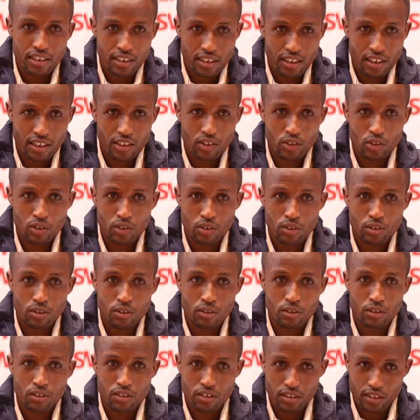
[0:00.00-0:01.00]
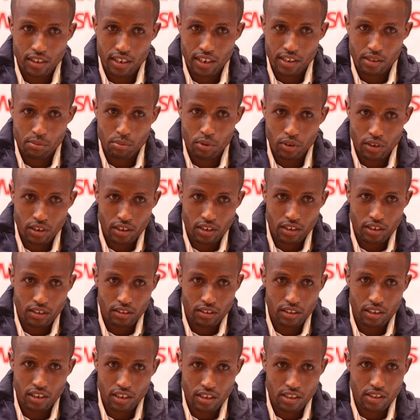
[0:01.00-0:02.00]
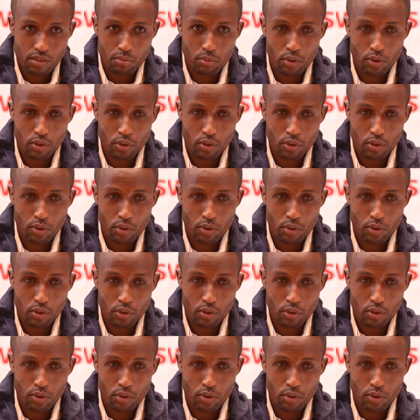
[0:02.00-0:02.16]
Yeah, so it is